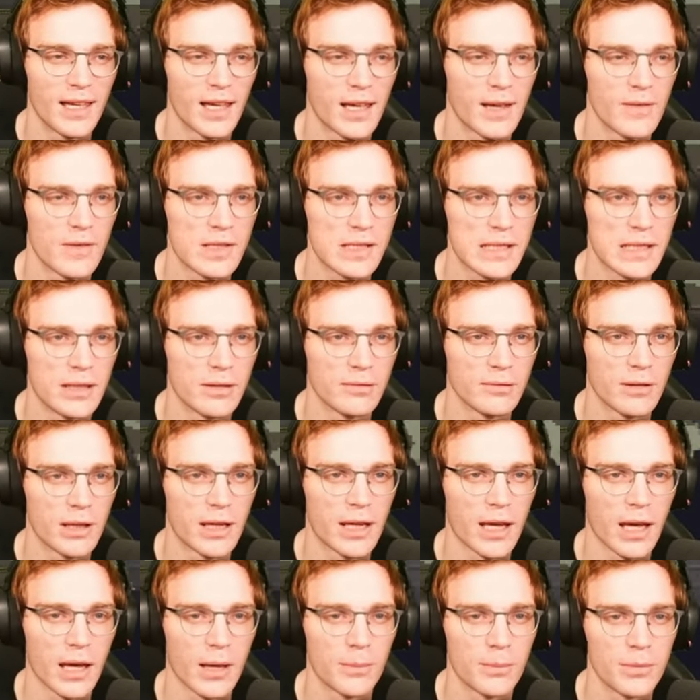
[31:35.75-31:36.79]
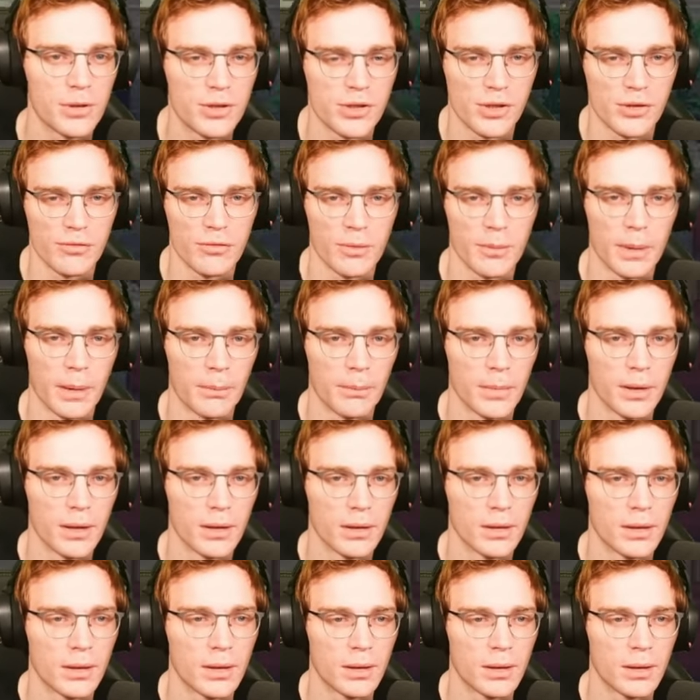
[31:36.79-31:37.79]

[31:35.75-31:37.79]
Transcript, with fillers: yeah, give us a little recap. You should remember.